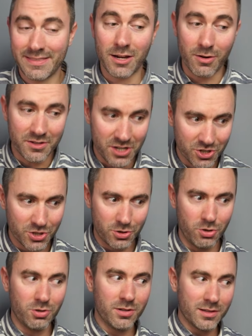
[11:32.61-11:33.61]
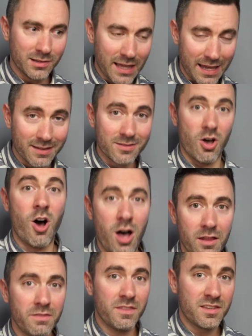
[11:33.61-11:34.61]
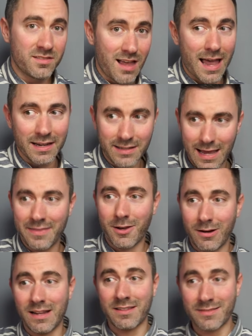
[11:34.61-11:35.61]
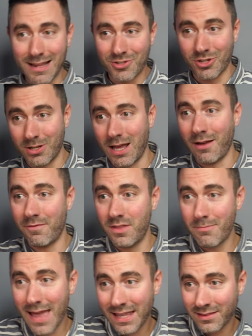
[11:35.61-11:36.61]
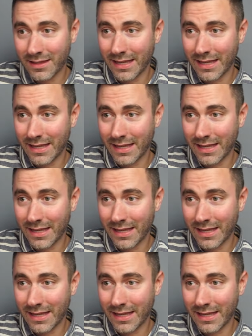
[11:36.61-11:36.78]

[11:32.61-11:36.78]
They're additional links on the site, and they're an extension of the main